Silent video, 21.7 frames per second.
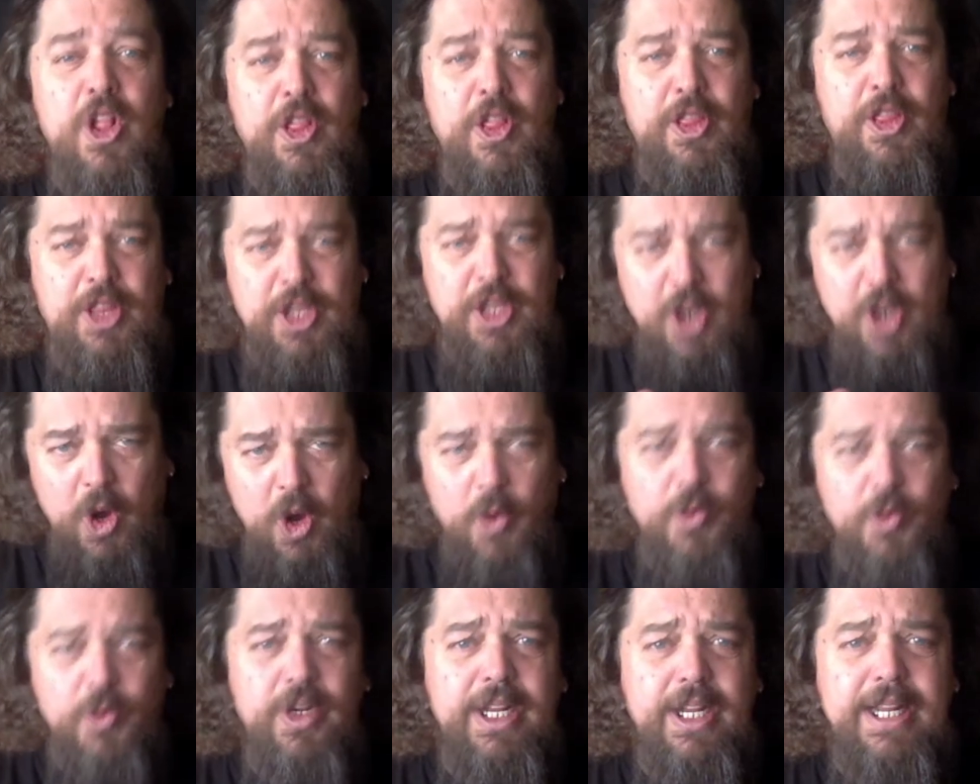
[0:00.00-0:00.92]
the
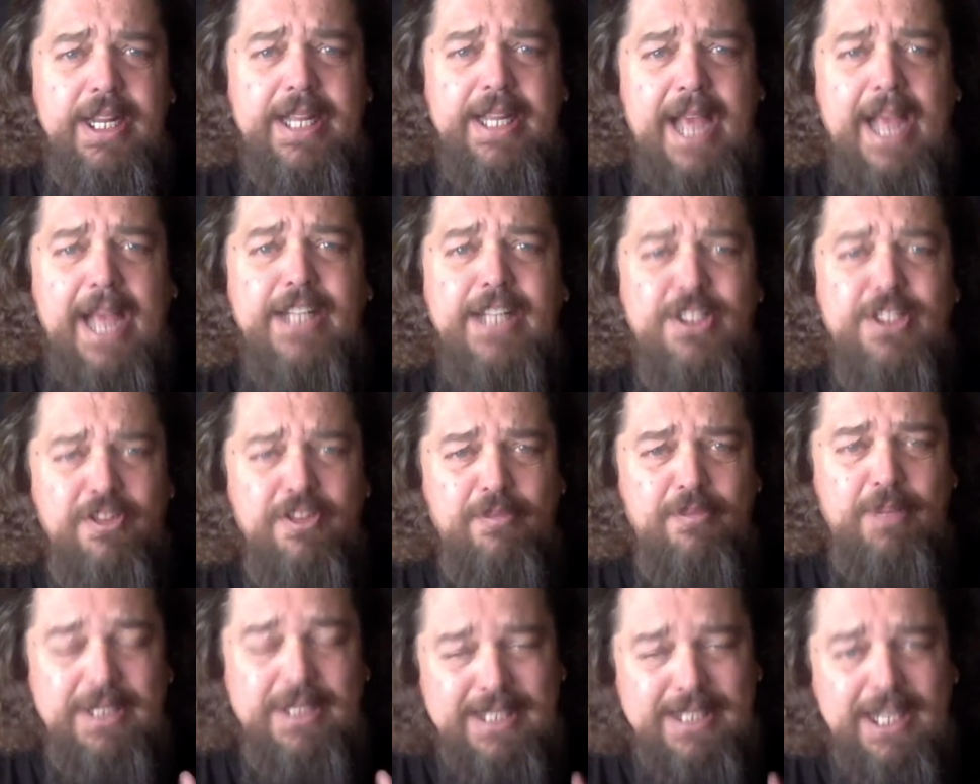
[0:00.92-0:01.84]
only case of
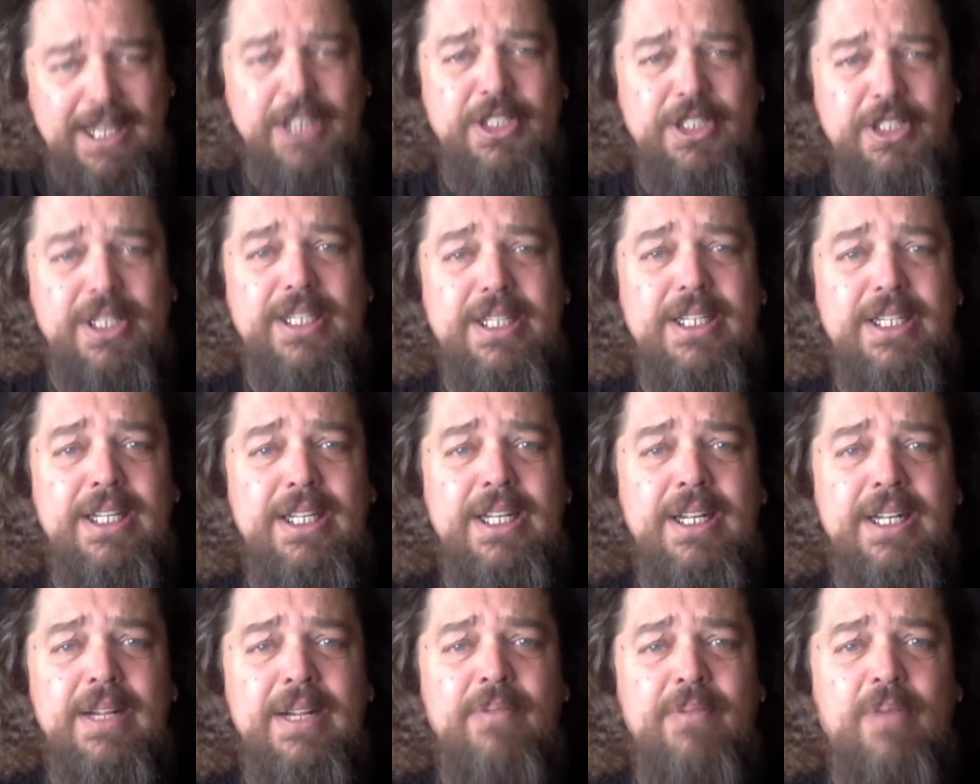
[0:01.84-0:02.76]
possession
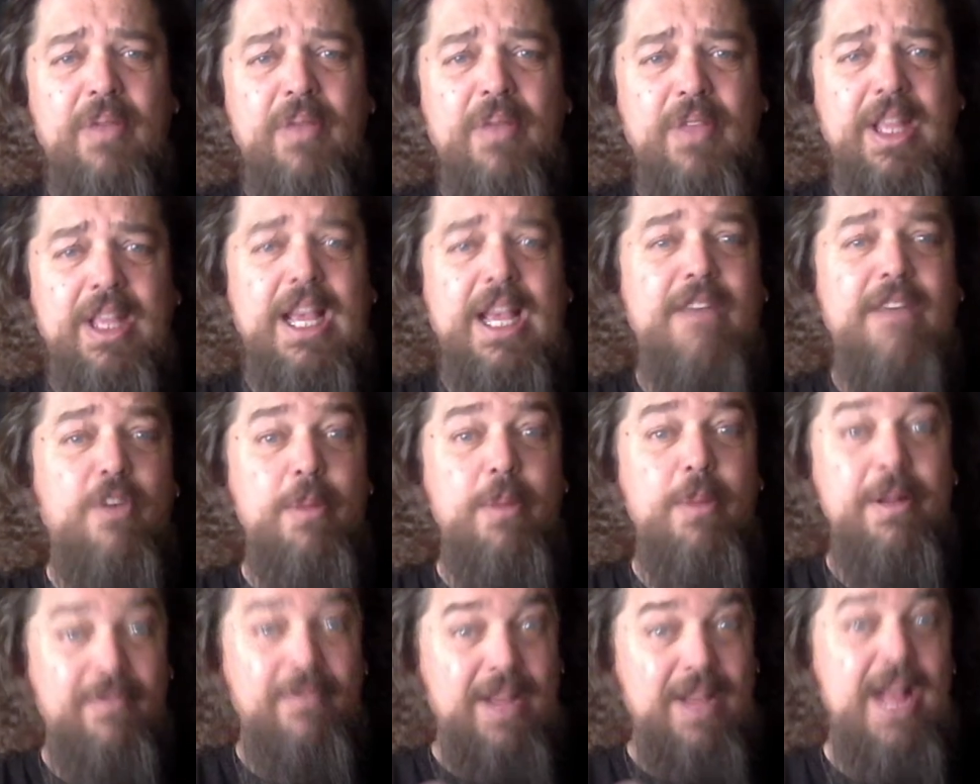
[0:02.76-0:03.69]
that the
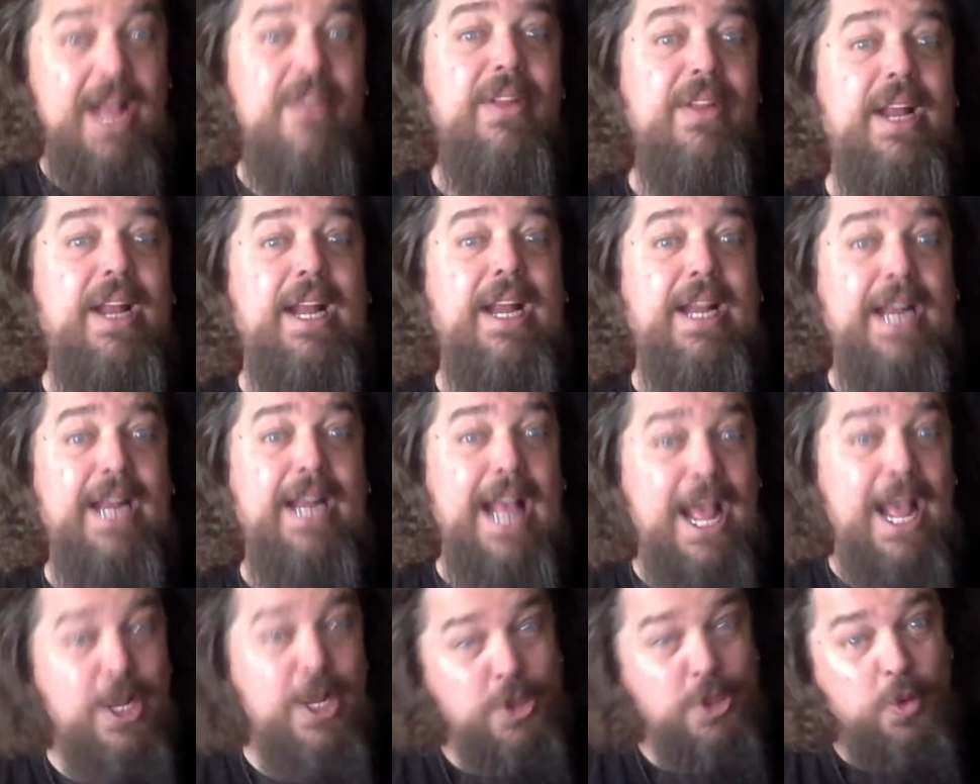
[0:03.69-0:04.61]
government validated
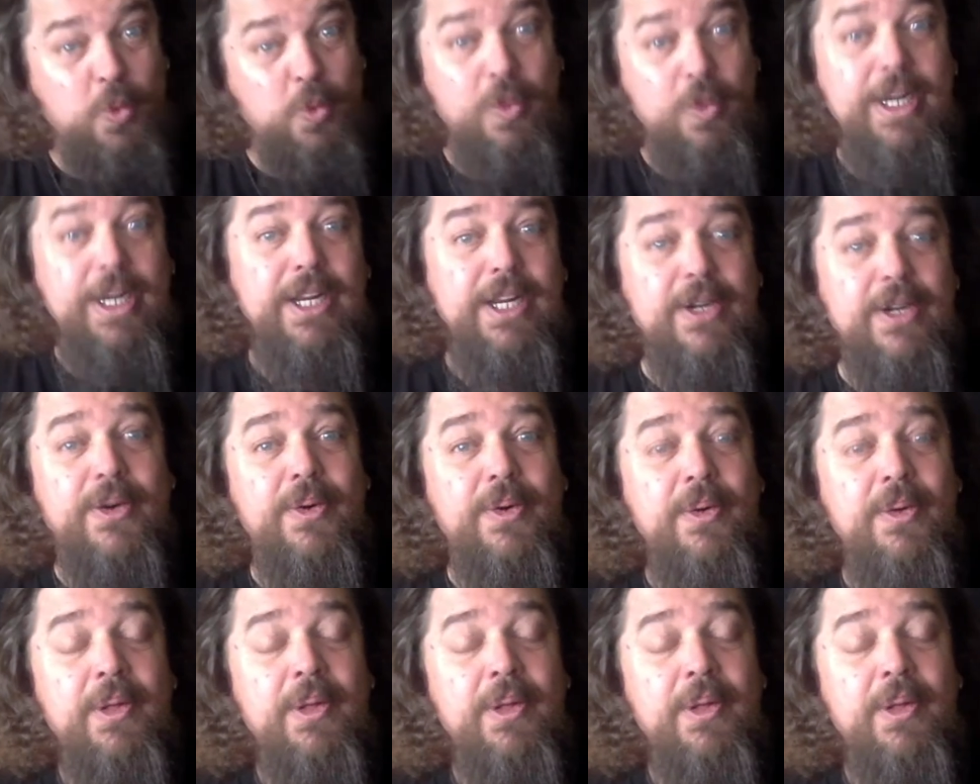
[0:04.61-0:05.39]
as real.